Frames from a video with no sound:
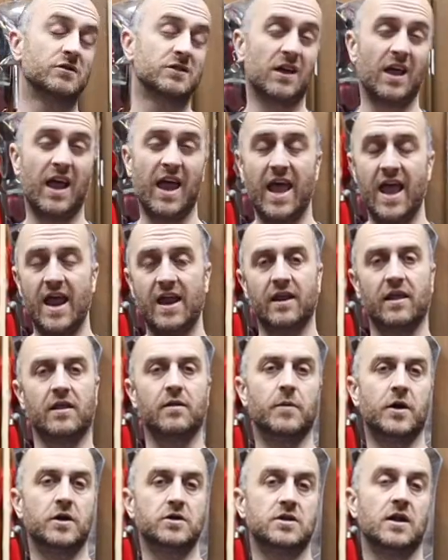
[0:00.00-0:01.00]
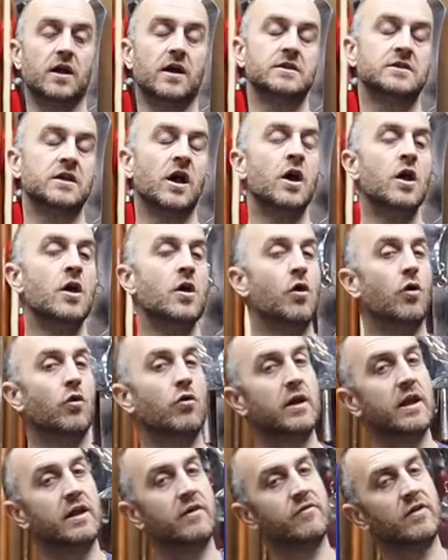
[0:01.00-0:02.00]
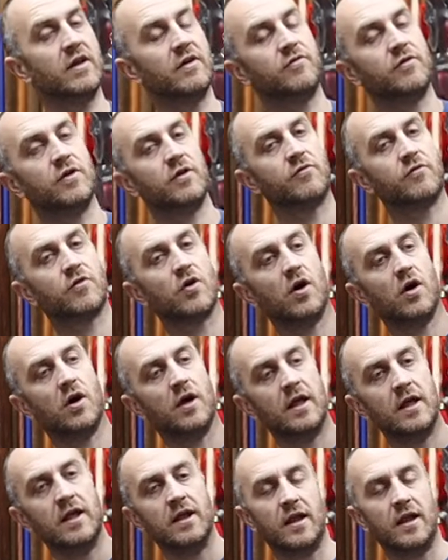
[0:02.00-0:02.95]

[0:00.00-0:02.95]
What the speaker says: So any of the martial arts, or even if you've got